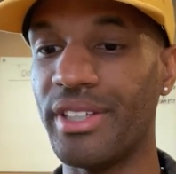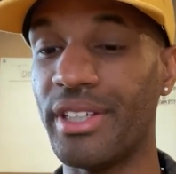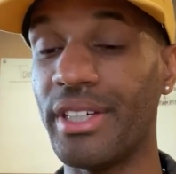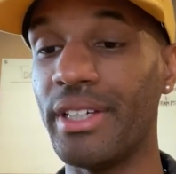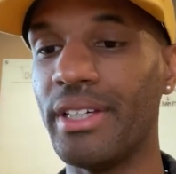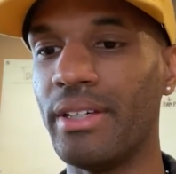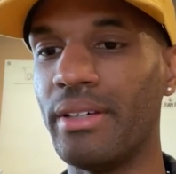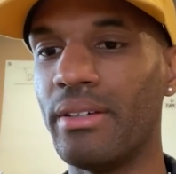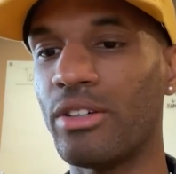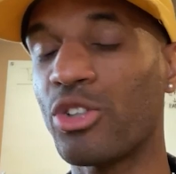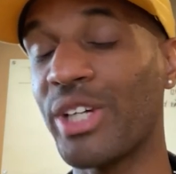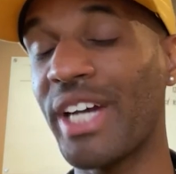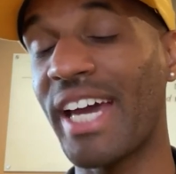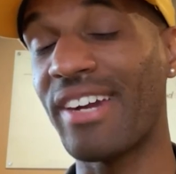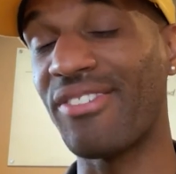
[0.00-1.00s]
the
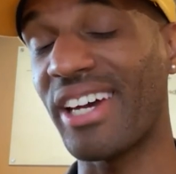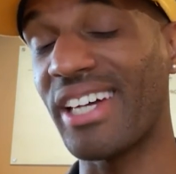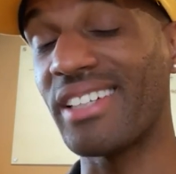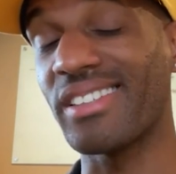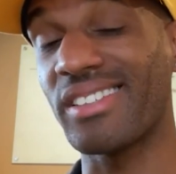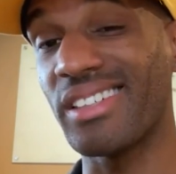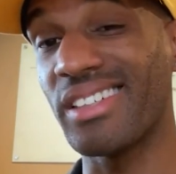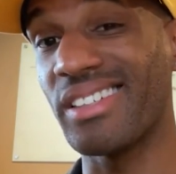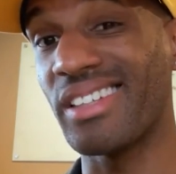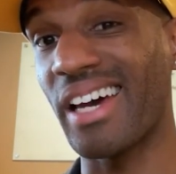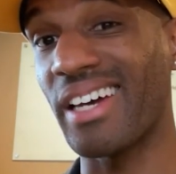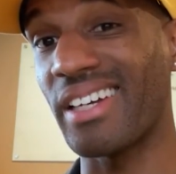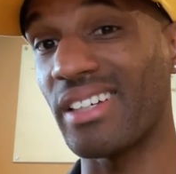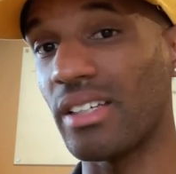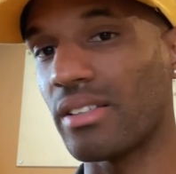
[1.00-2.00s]
creative agency
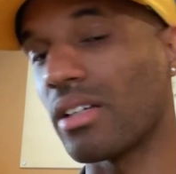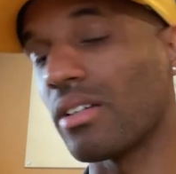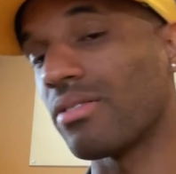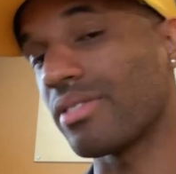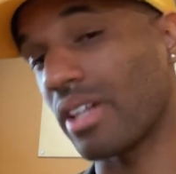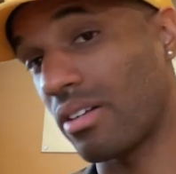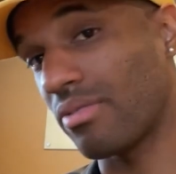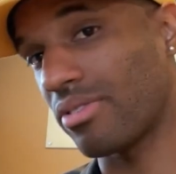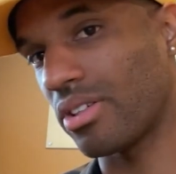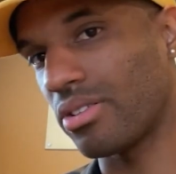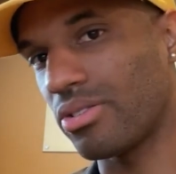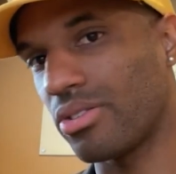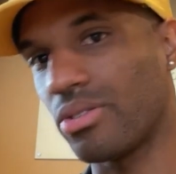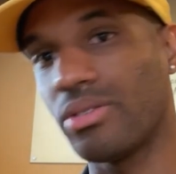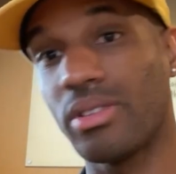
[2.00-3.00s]
that is of
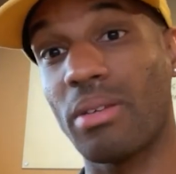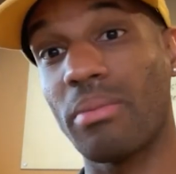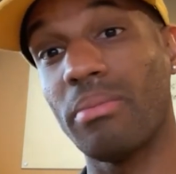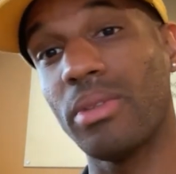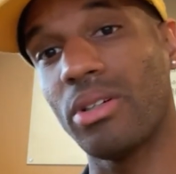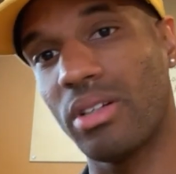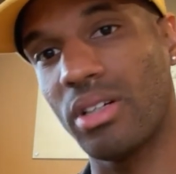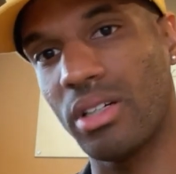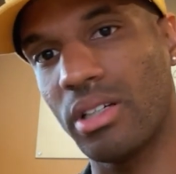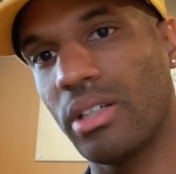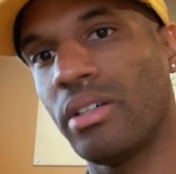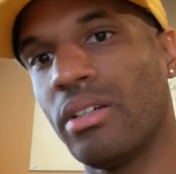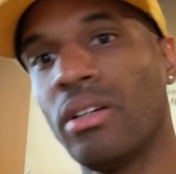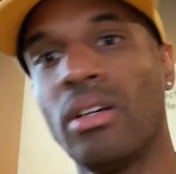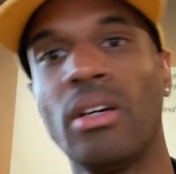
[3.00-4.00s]
service to the
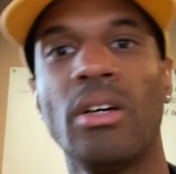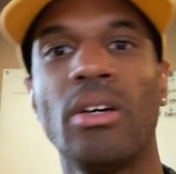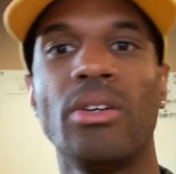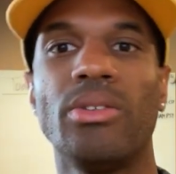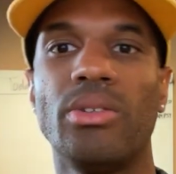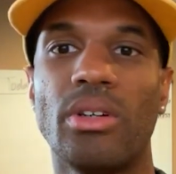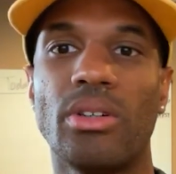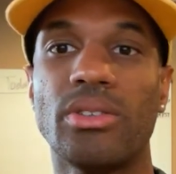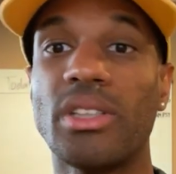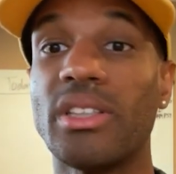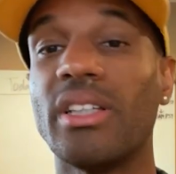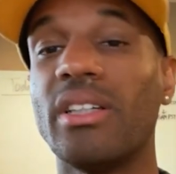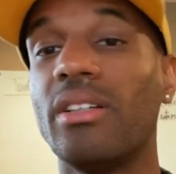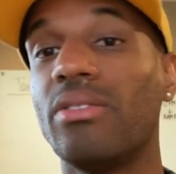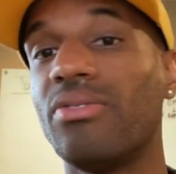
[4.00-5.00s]
community, you know, to
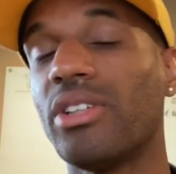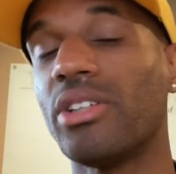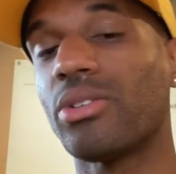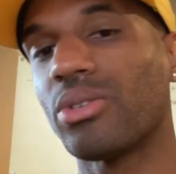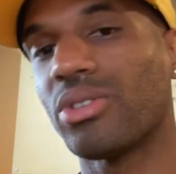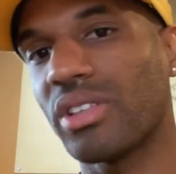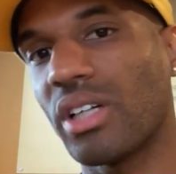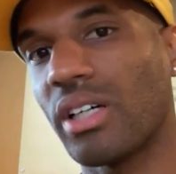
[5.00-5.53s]
the individual